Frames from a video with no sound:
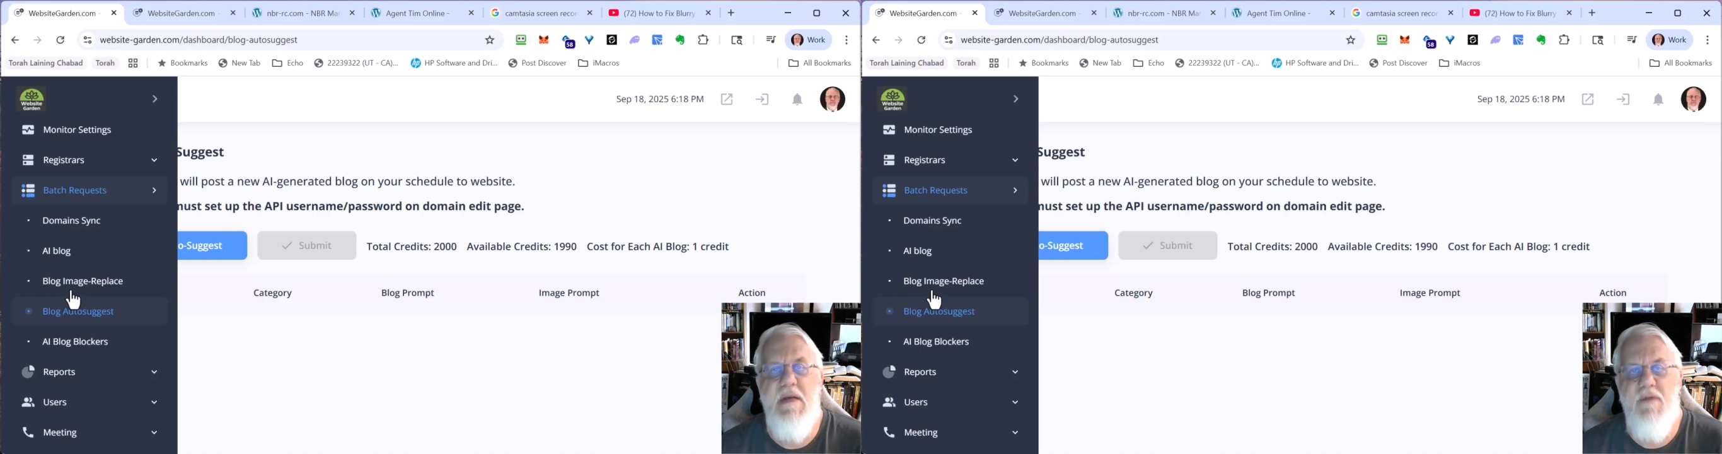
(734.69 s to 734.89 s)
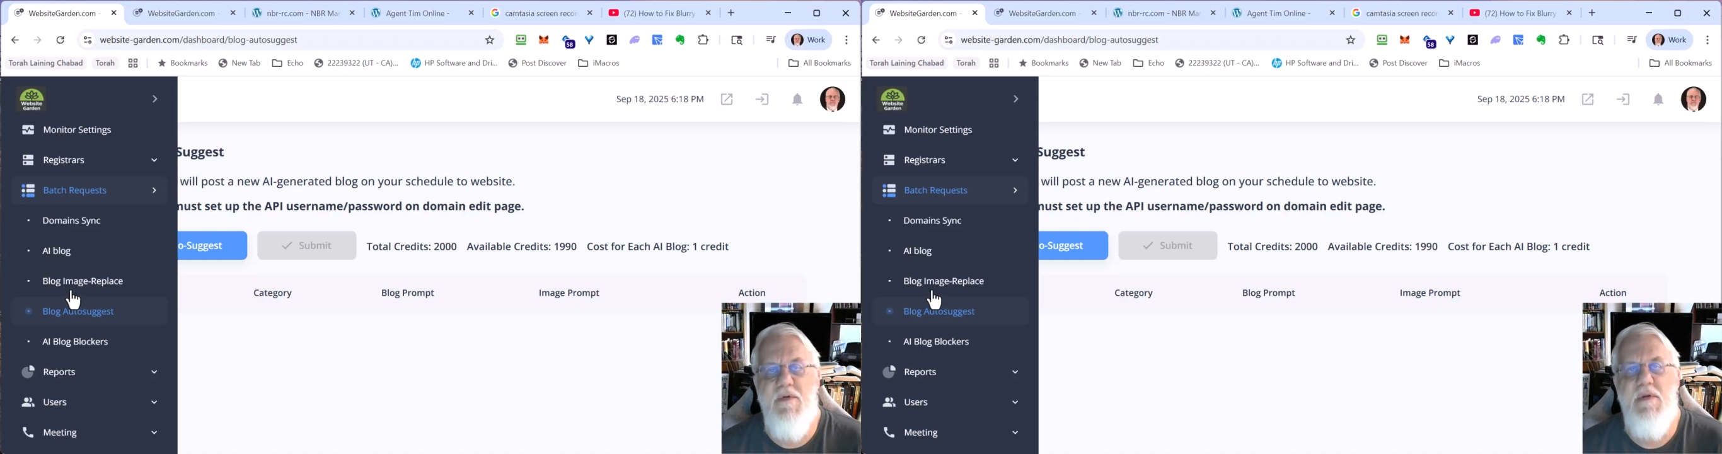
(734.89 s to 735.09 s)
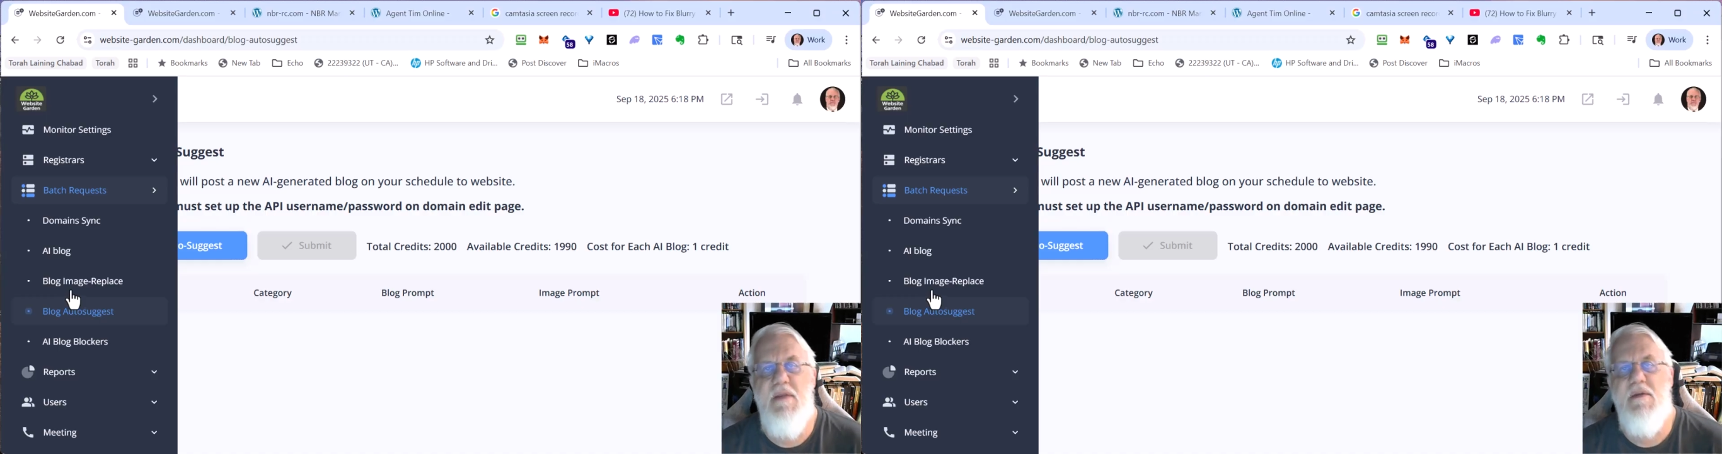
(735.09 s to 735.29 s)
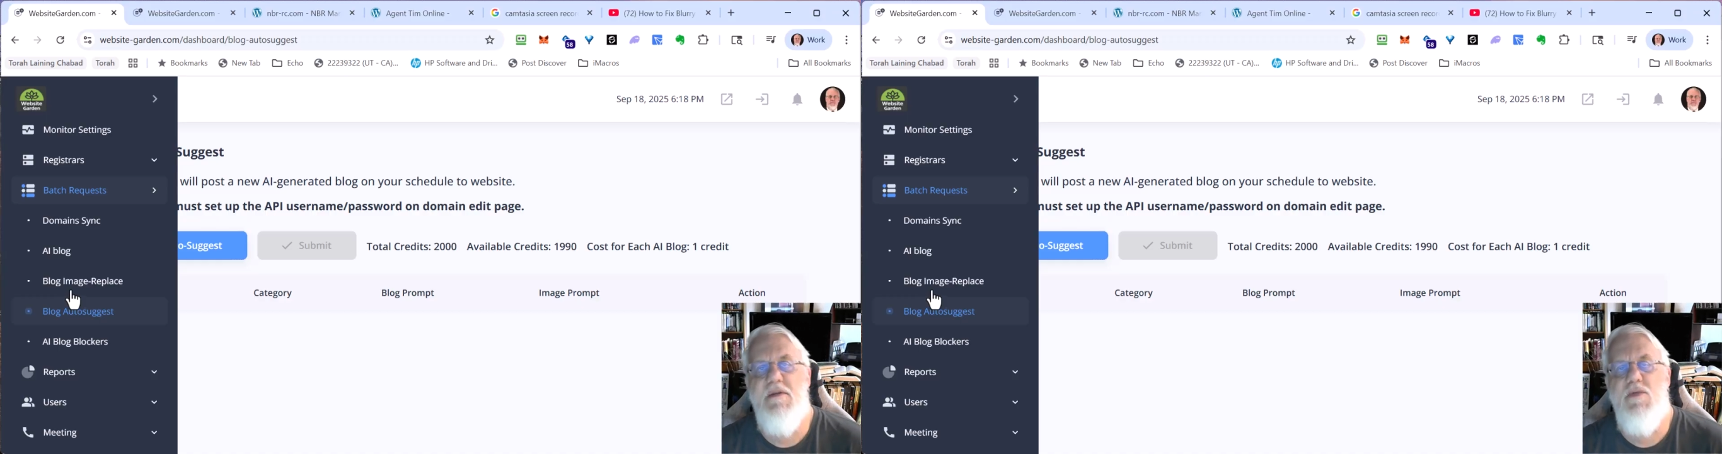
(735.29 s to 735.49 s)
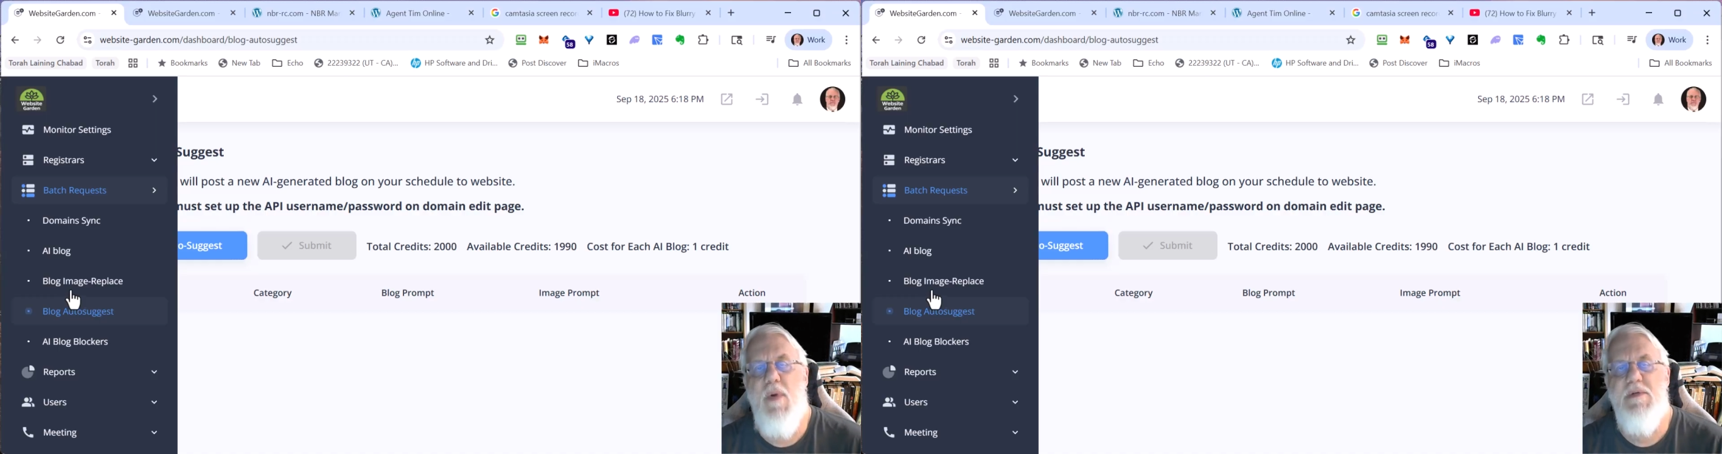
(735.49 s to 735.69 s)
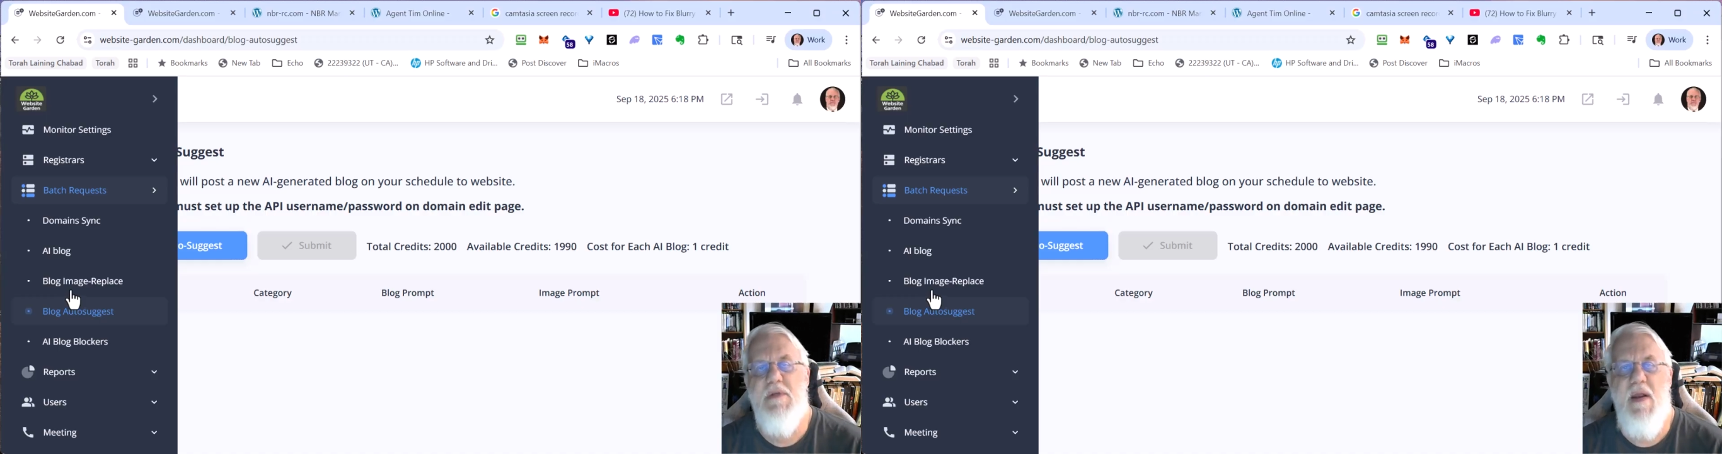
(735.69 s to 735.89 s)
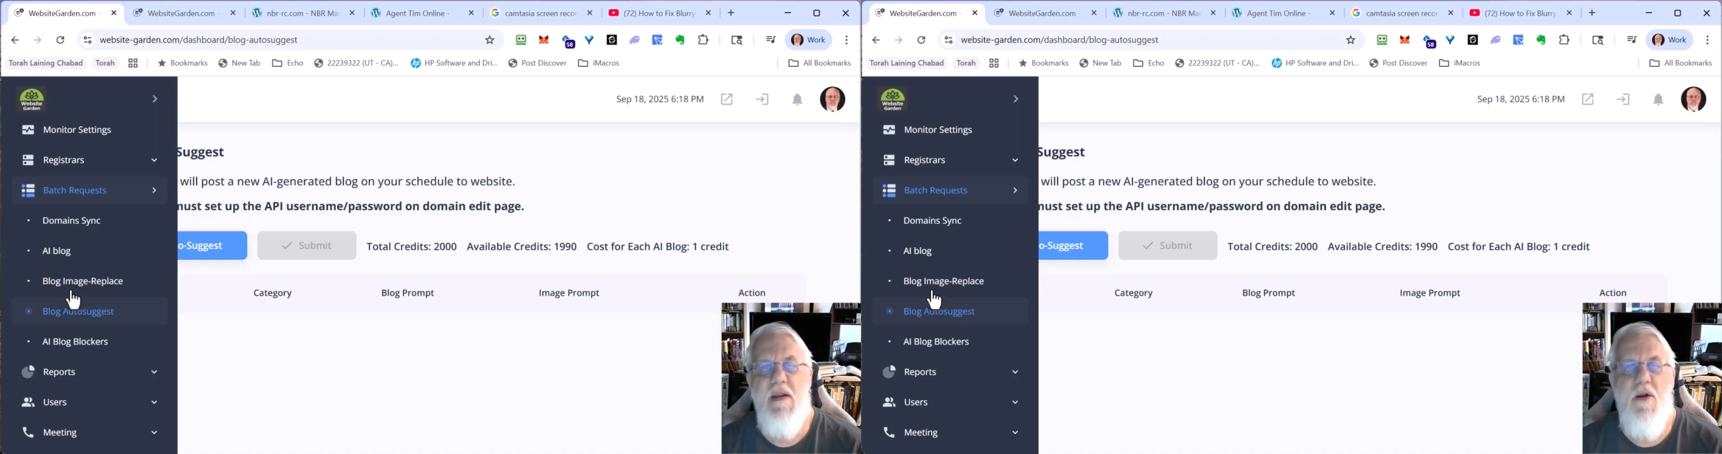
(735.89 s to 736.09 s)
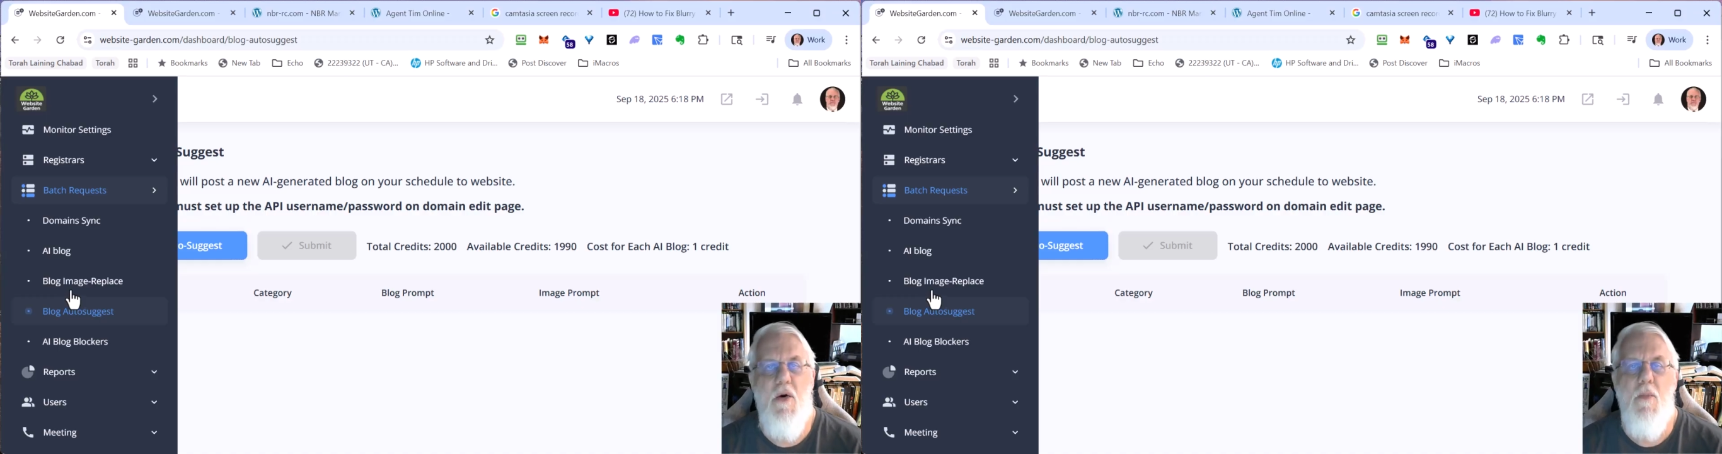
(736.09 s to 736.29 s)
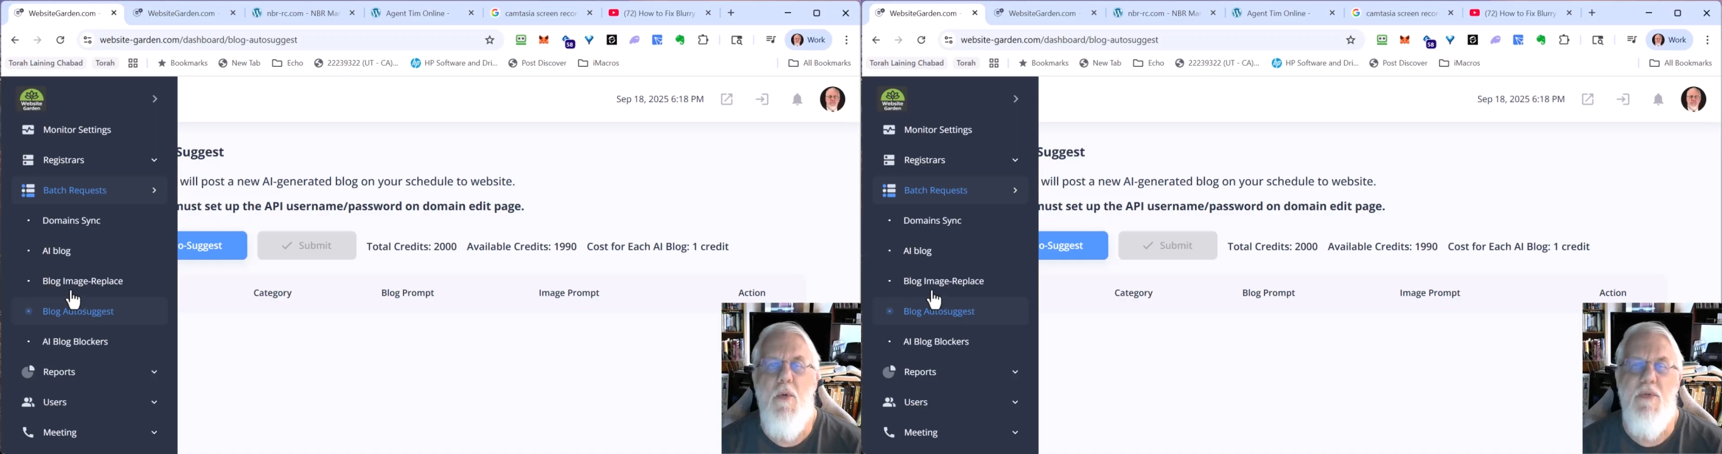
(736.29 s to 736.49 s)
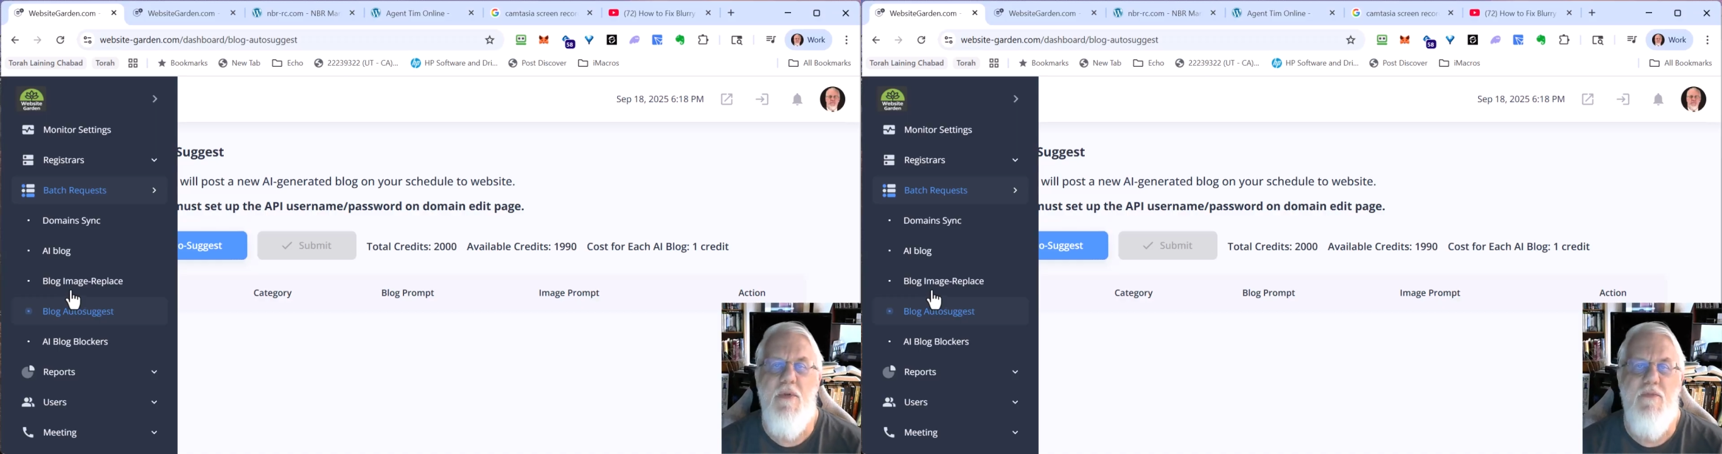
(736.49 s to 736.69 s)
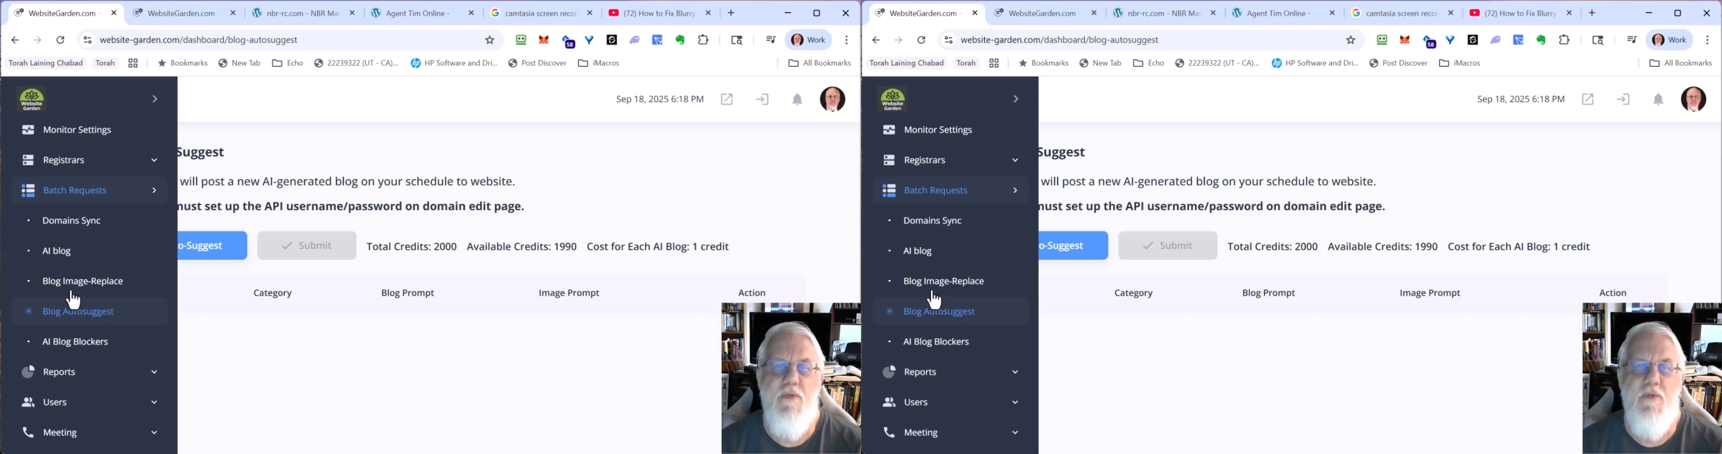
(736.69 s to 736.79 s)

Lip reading: never let this website go more than